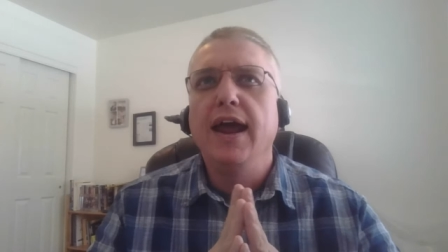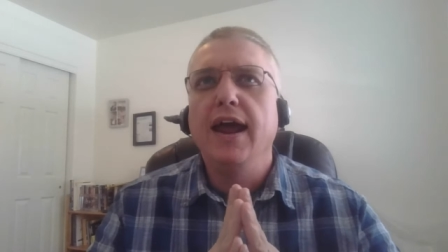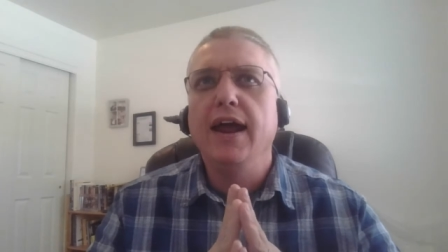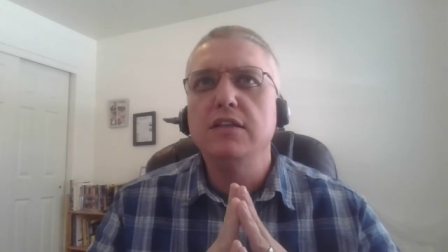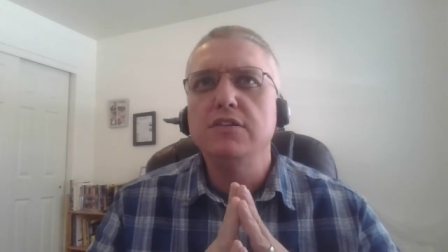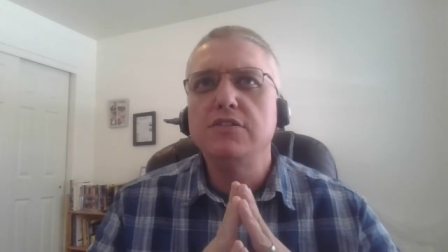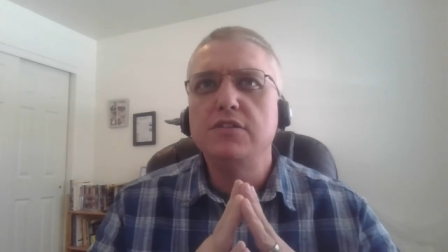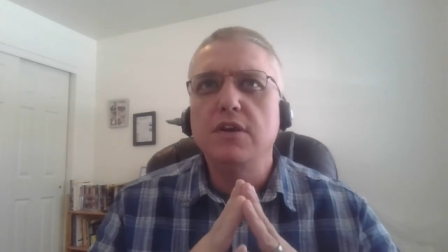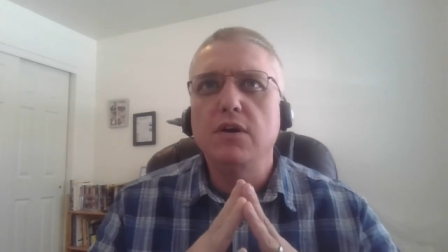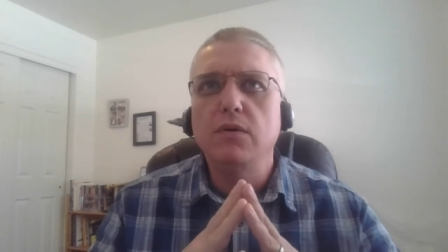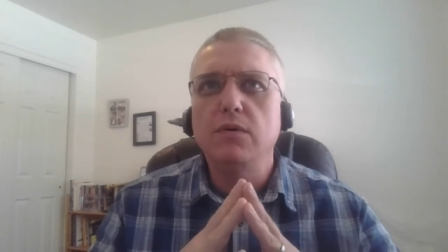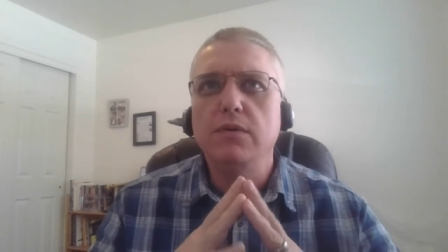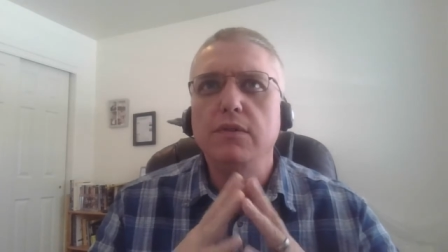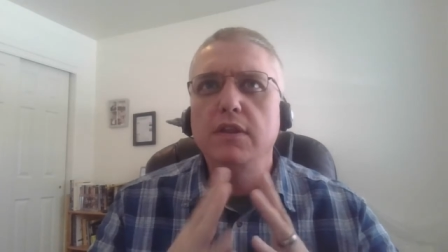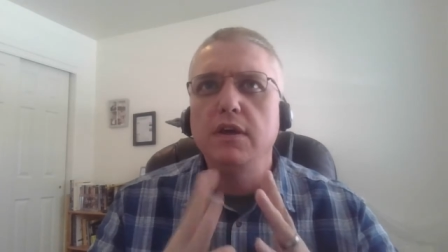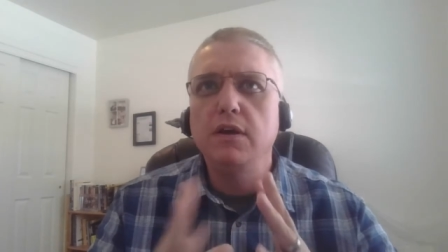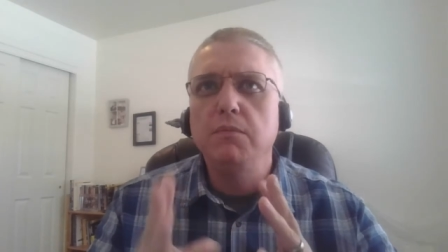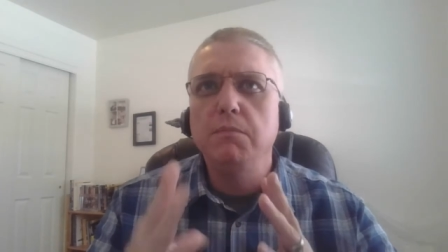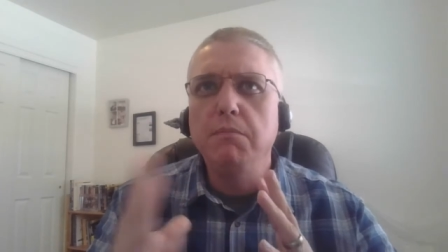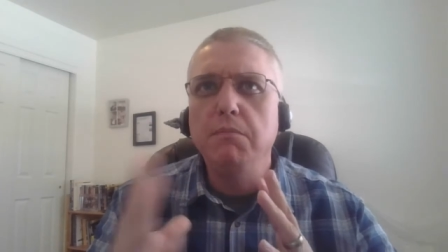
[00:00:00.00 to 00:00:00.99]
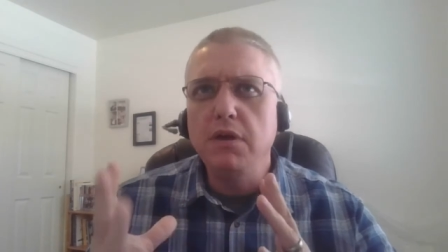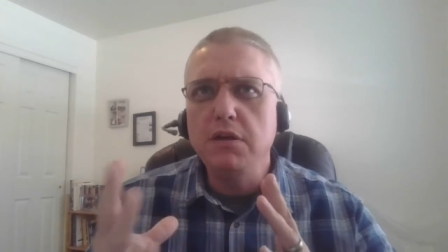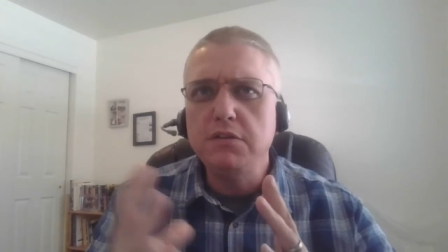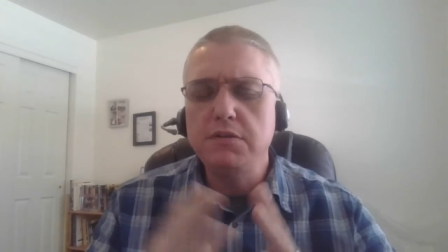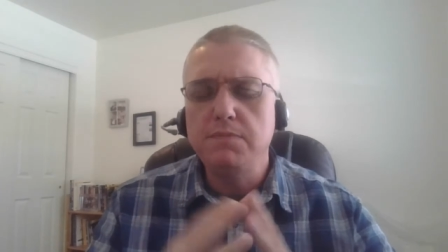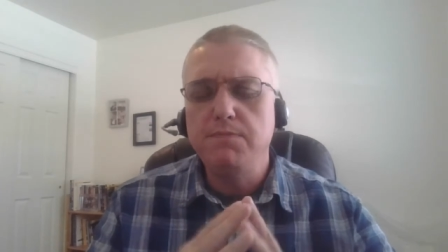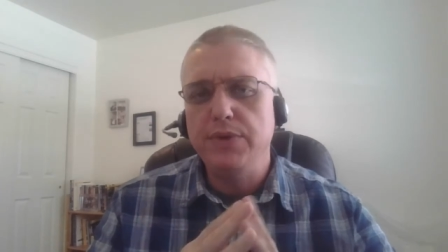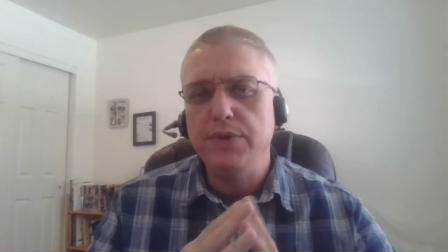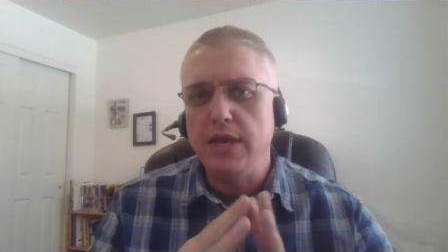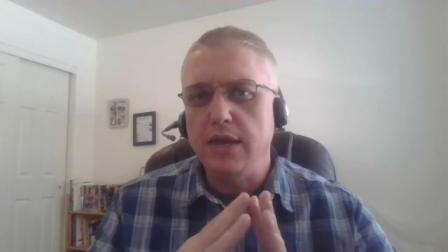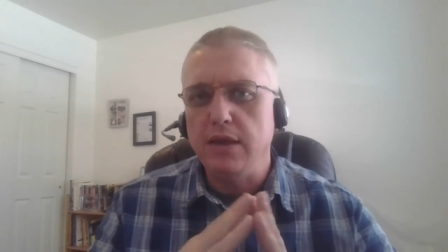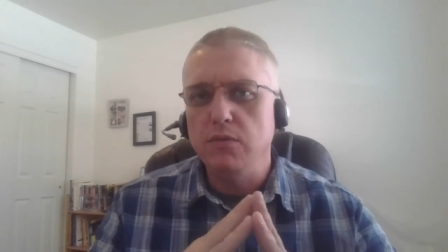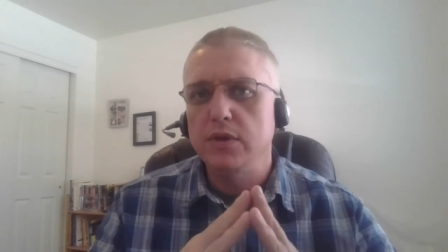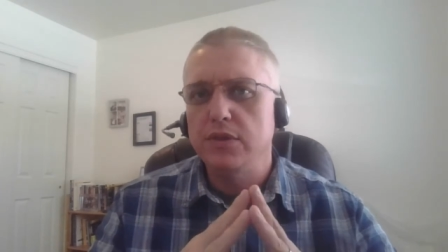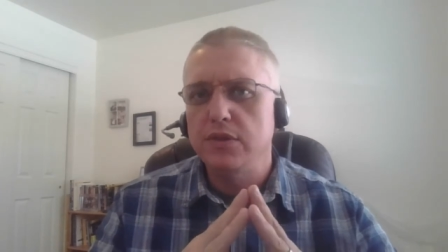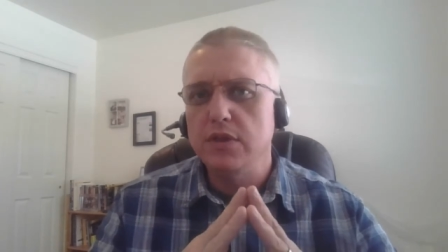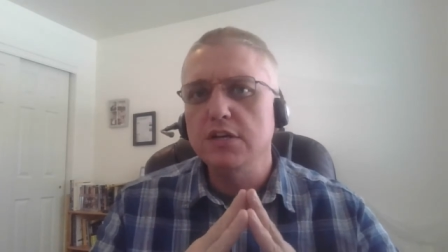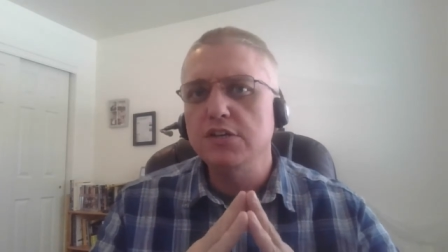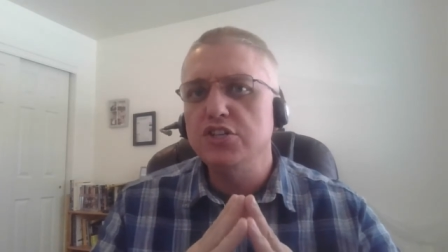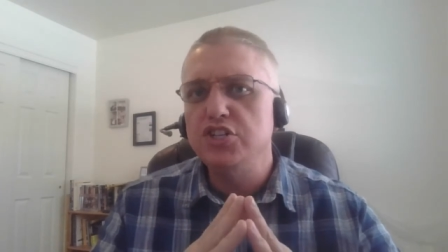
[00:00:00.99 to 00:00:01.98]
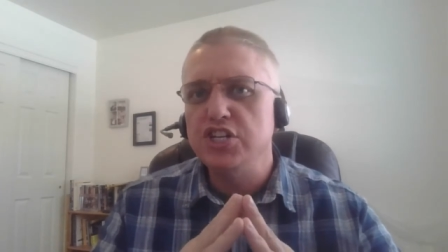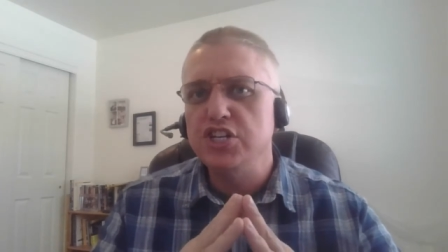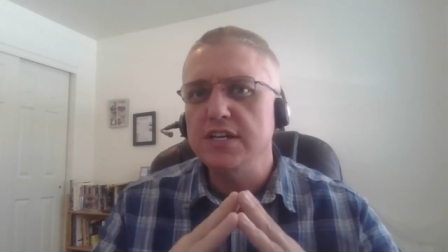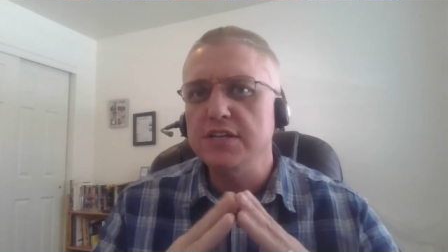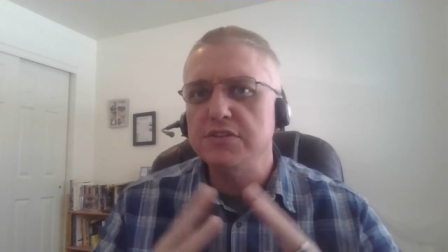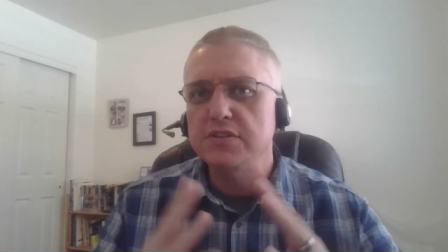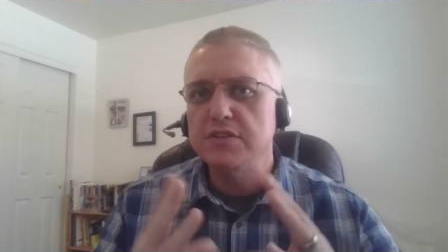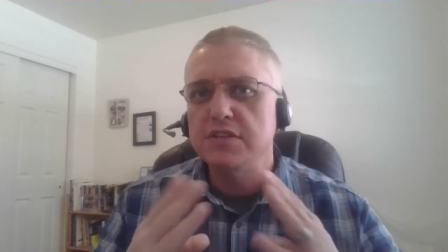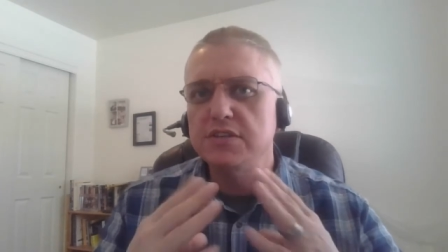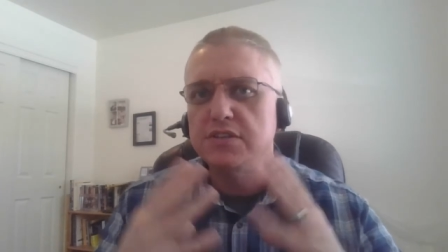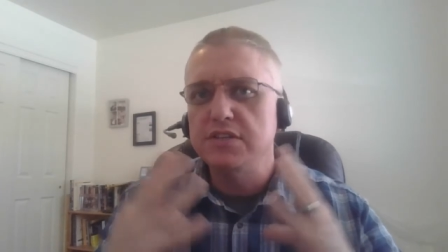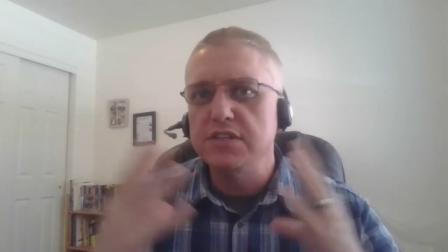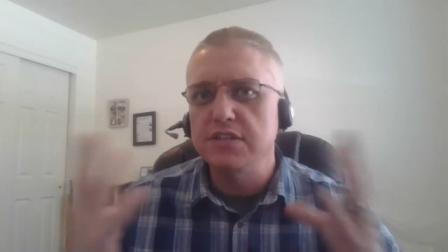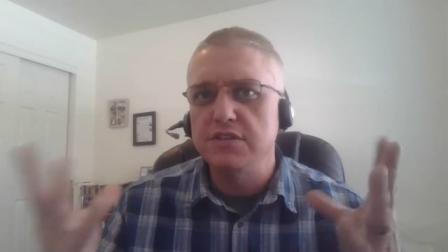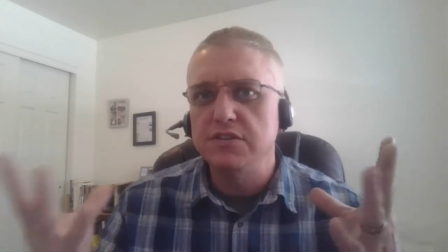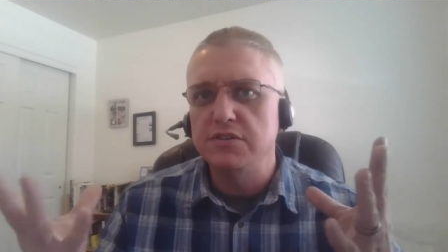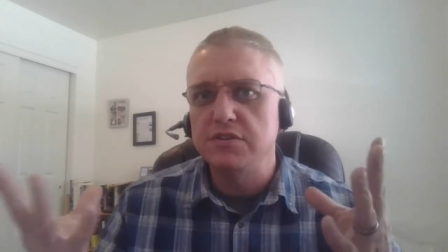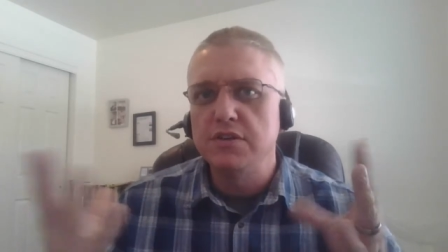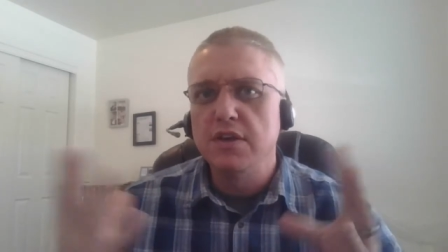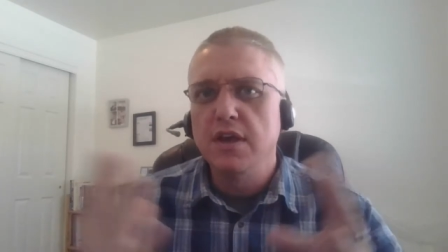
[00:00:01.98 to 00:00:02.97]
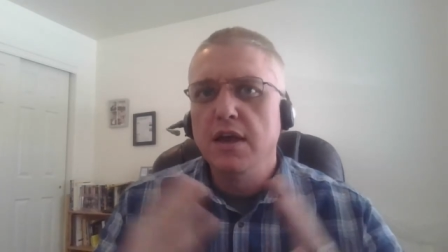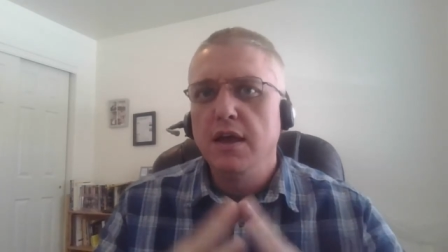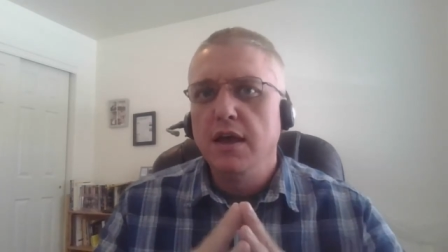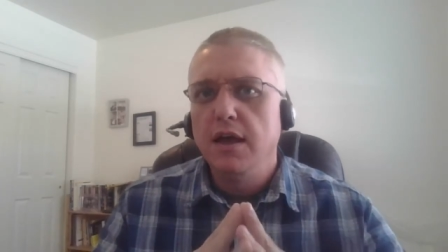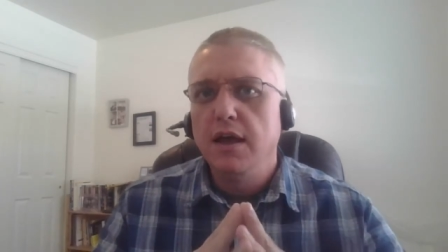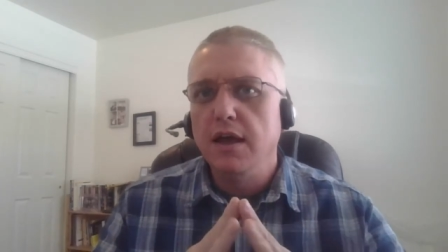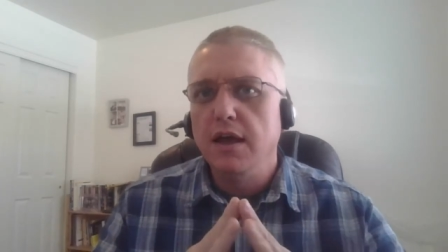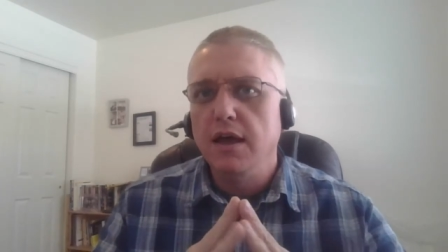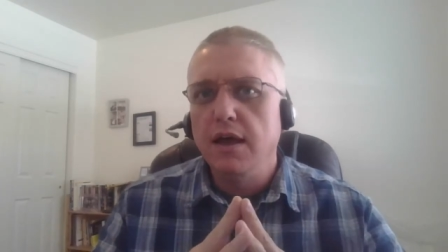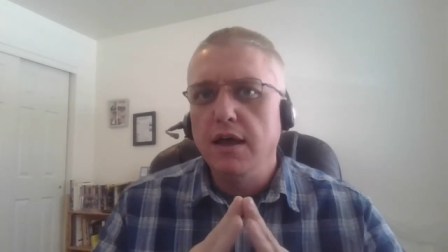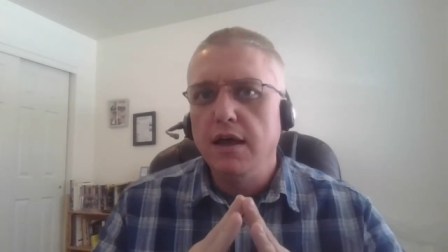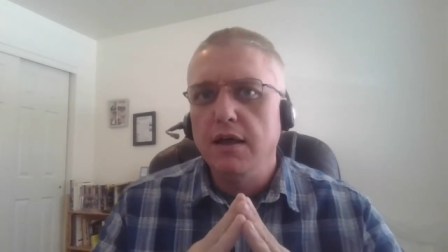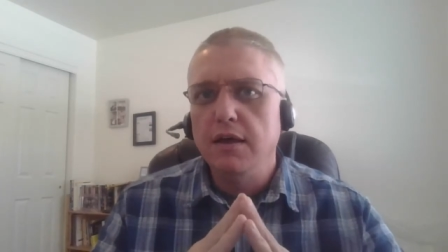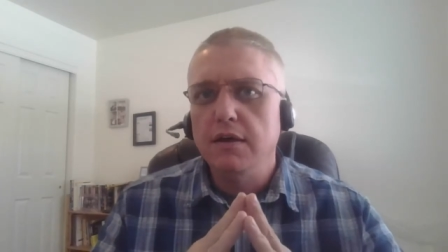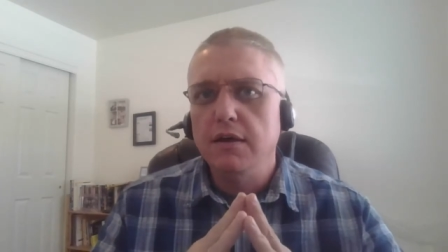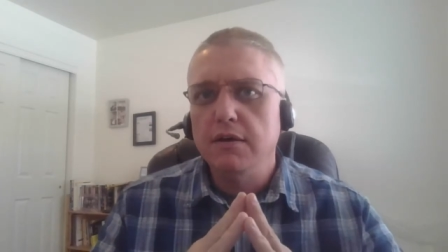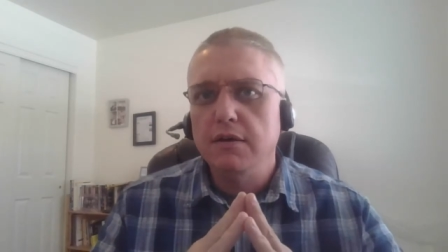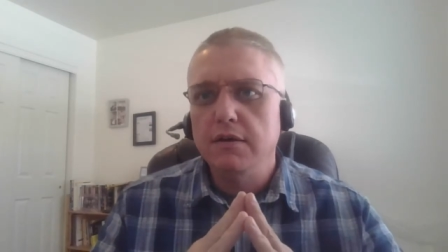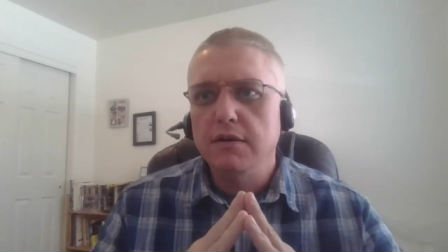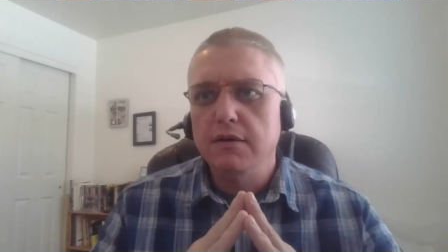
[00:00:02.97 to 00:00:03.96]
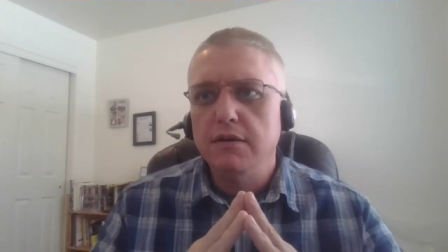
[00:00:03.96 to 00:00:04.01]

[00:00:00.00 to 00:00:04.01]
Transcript: and so there must be within Jesus's uh,